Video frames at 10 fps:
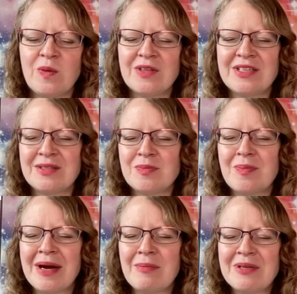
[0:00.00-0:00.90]
what is
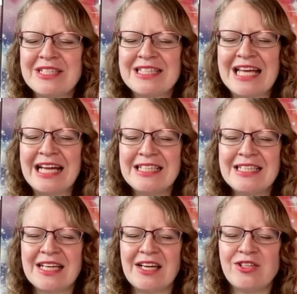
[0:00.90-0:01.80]
my
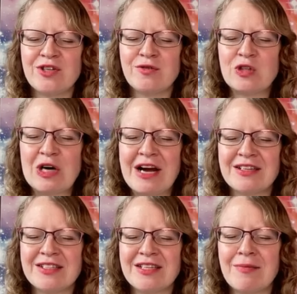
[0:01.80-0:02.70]
percentage of
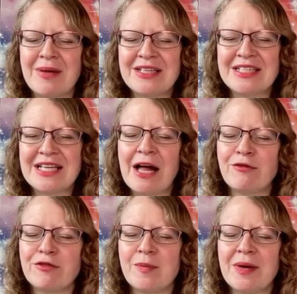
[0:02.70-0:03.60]
trust in
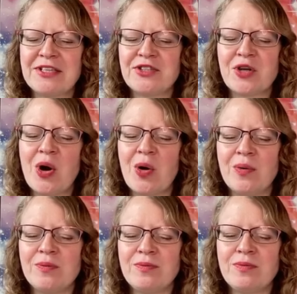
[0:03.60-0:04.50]
myself and my soul?